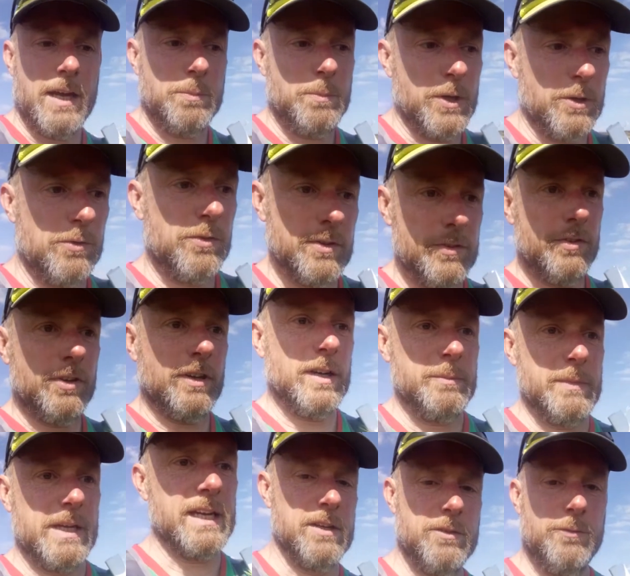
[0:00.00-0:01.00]
both in
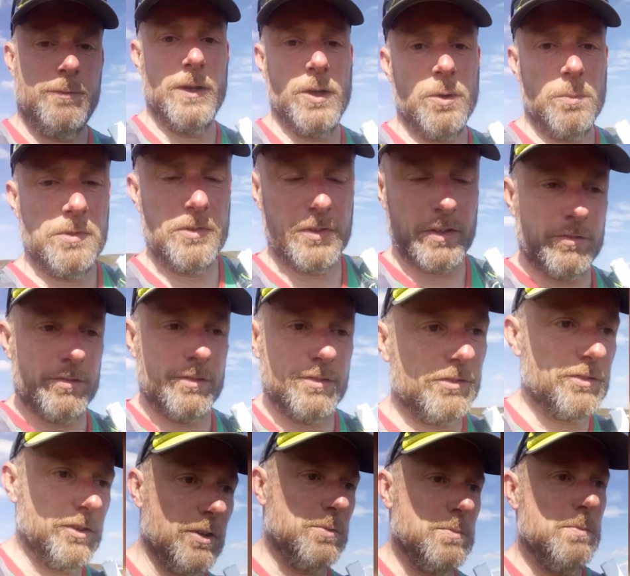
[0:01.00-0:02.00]
timing and field position,
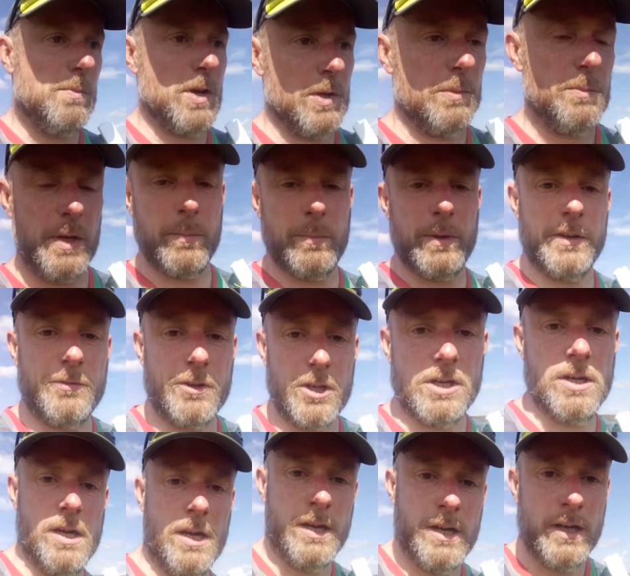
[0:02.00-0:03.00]
so might be a bit of a
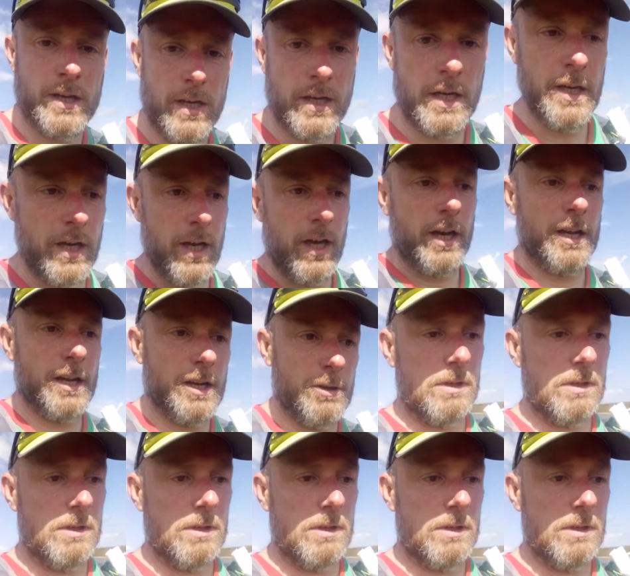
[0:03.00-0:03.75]
lonely